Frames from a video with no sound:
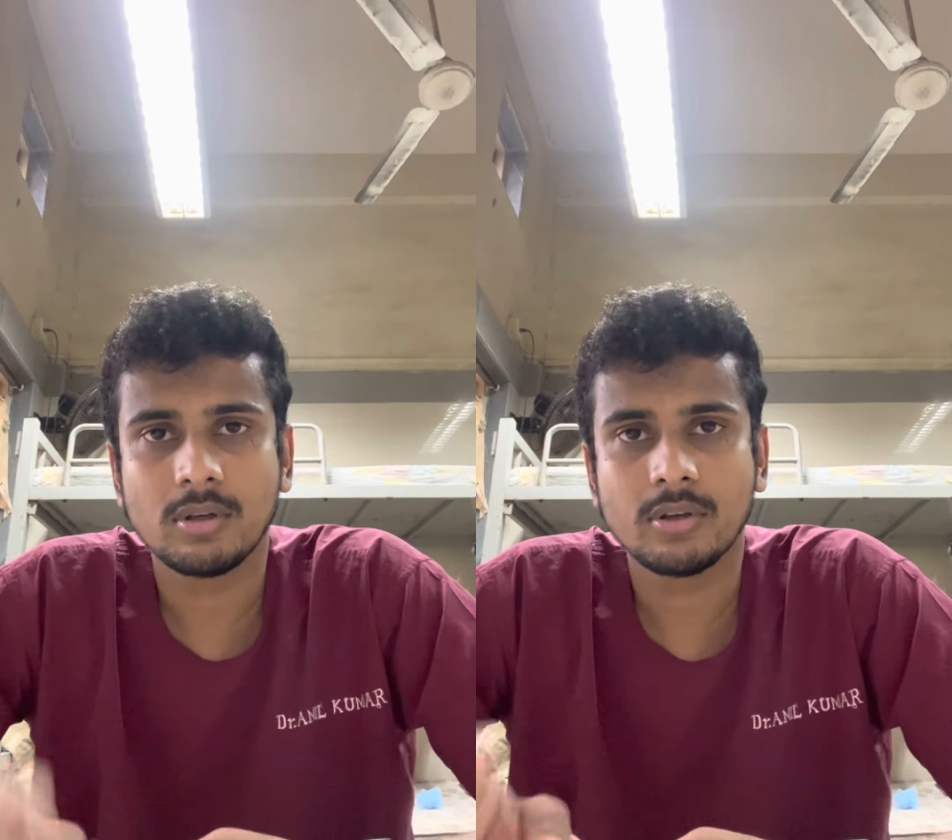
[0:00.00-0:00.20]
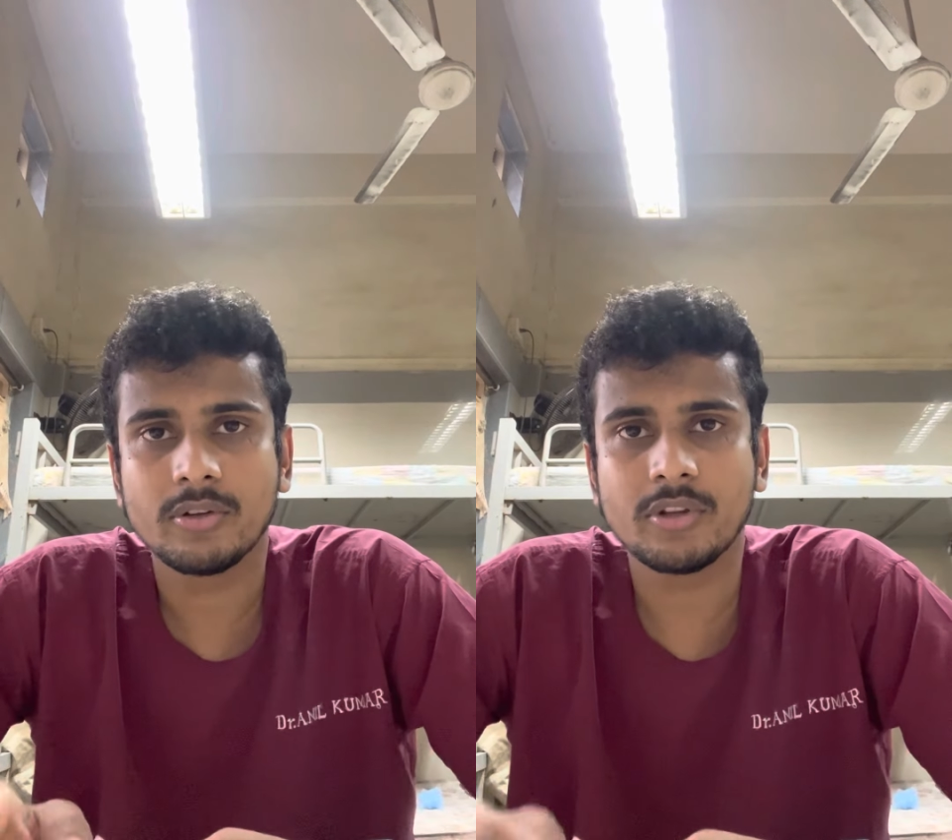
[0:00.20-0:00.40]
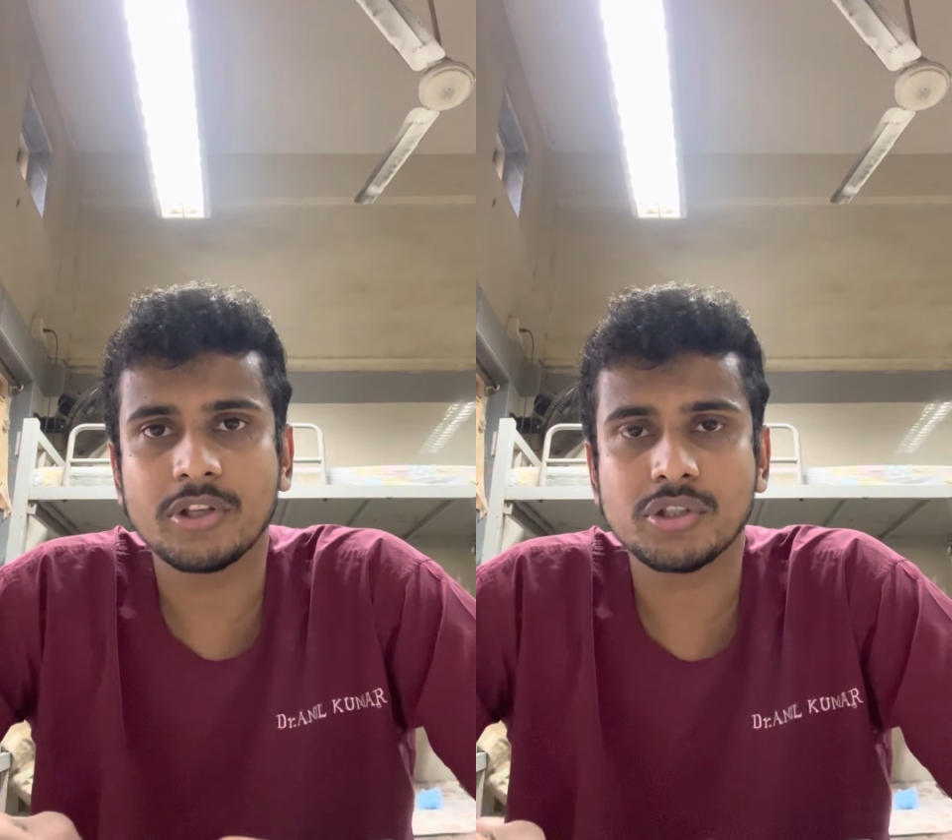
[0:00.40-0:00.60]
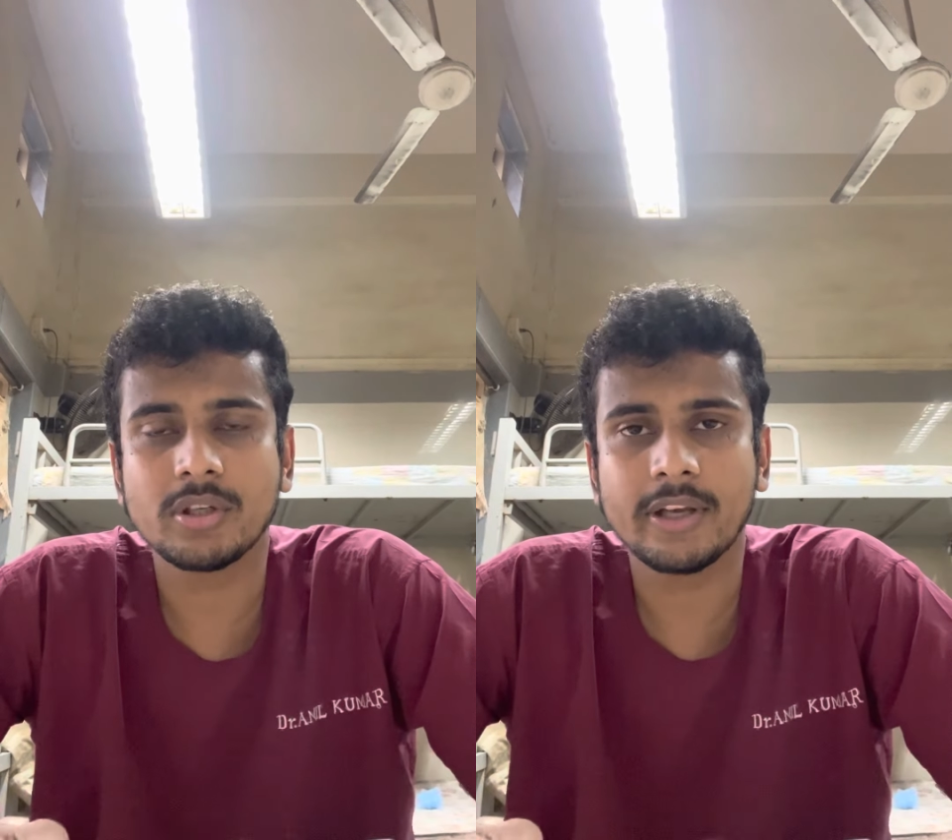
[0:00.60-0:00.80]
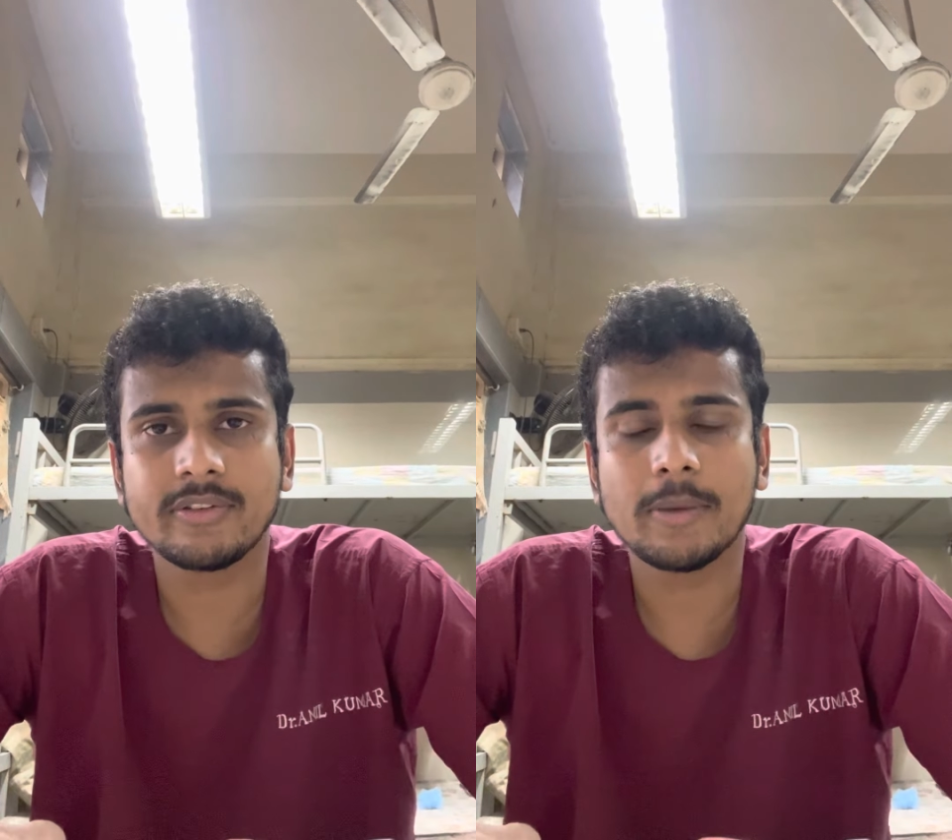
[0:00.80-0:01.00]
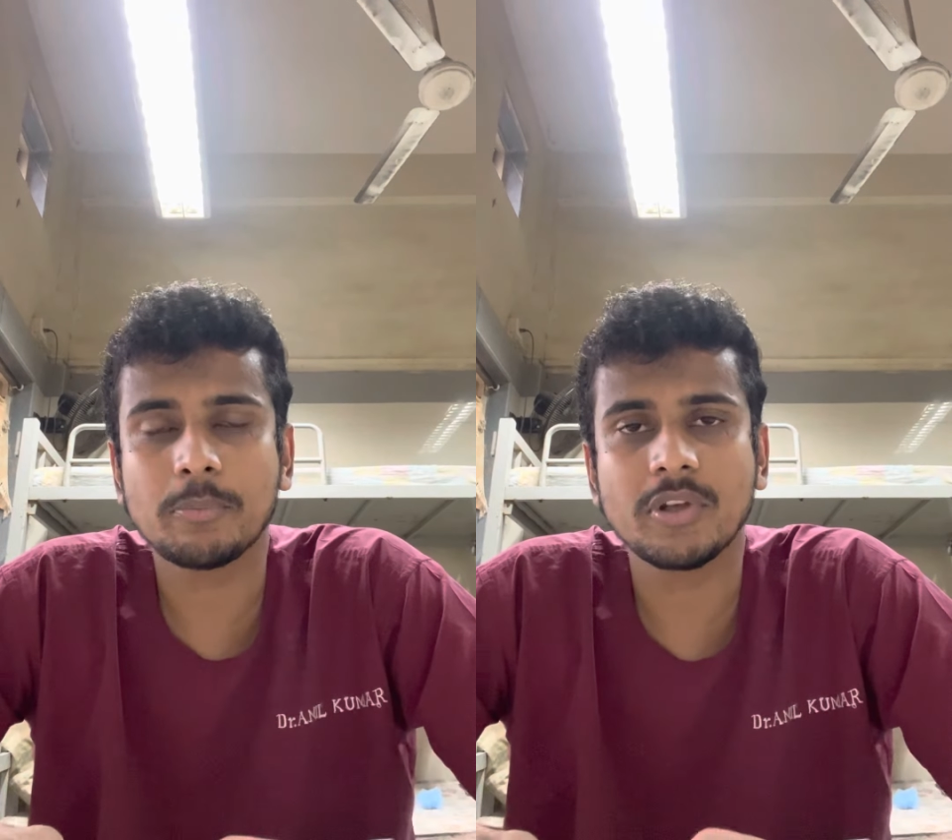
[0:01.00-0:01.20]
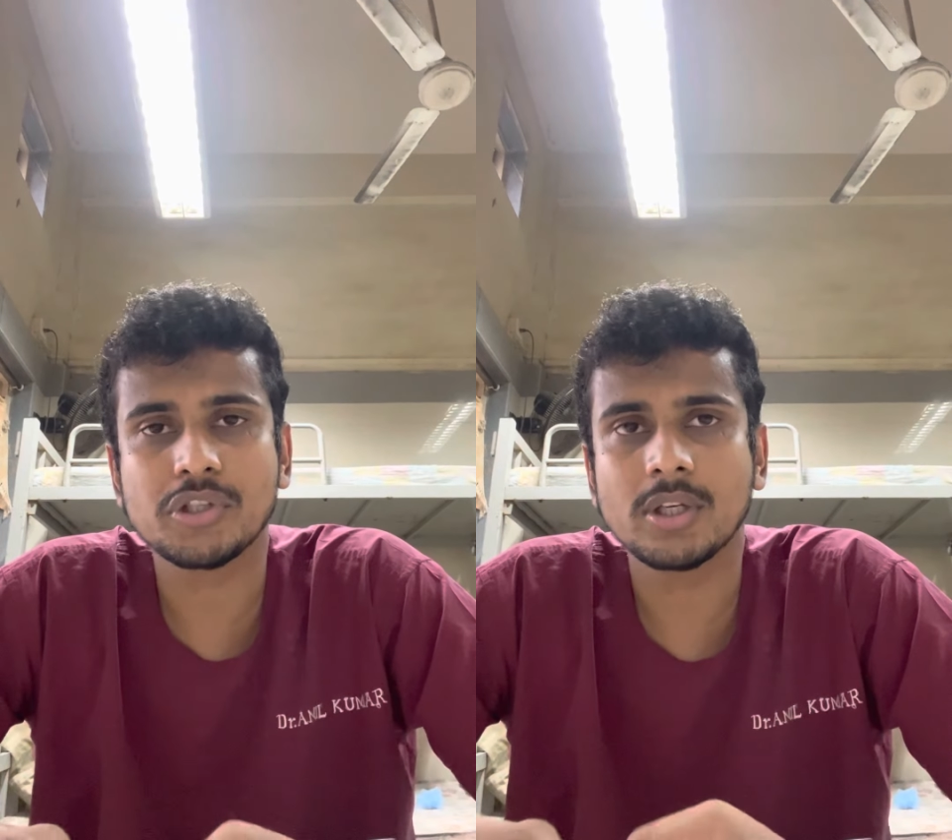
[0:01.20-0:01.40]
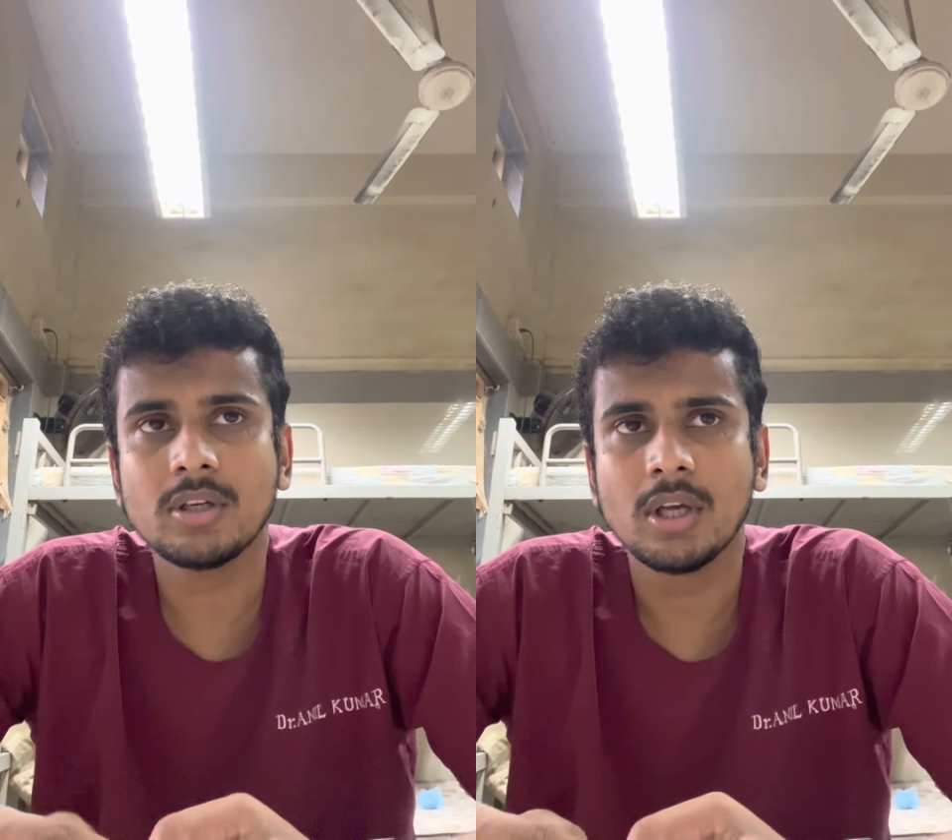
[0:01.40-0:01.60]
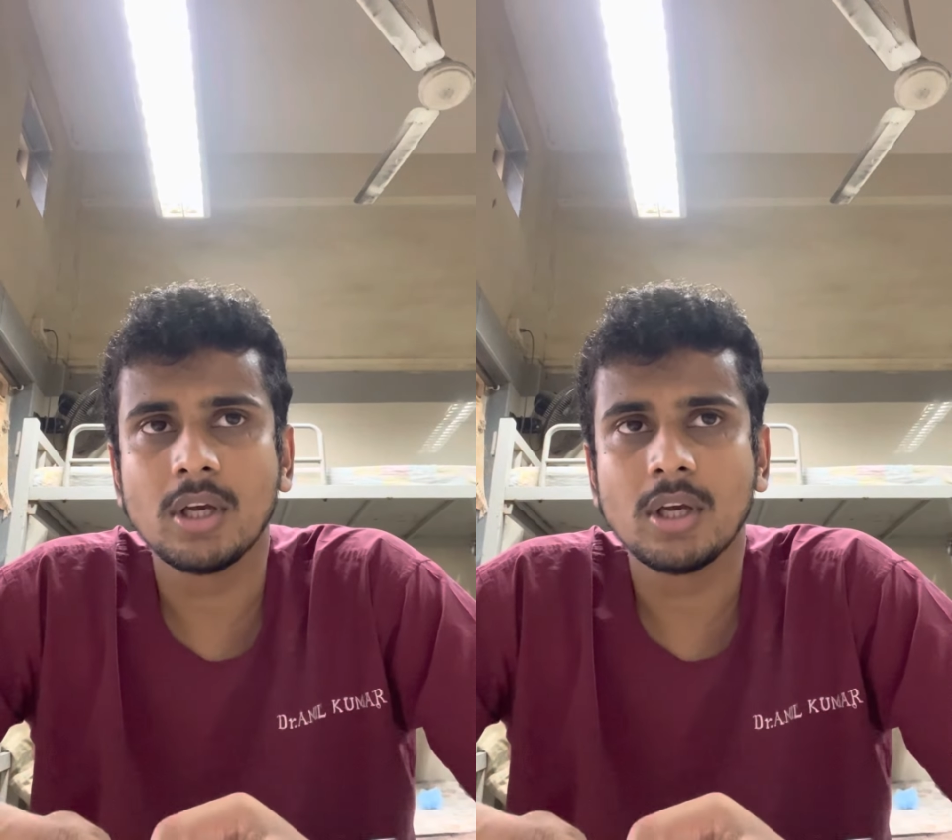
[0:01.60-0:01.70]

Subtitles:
session, exam session,